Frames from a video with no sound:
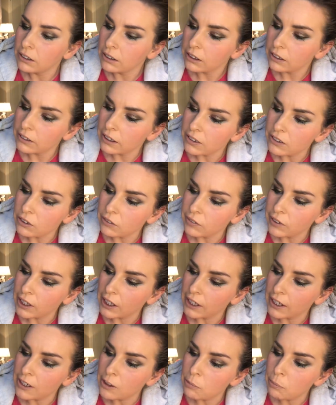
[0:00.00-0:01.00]
because that's a really
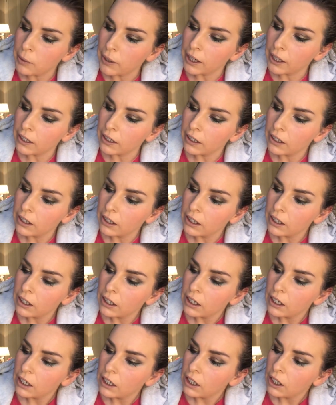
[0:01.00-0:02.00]
nice pink.
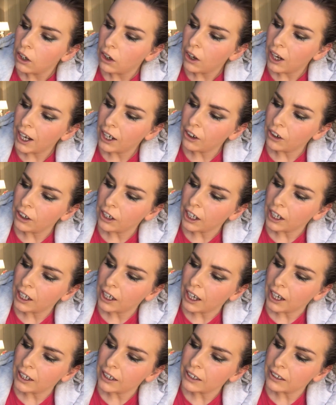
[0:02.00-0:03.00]
Oh, hang on, I
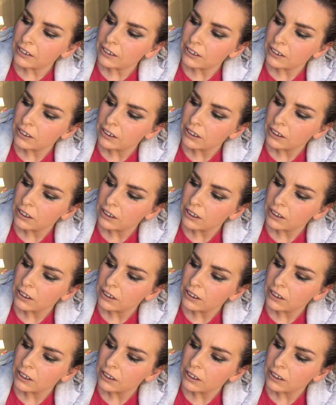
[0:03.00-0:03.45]
can it.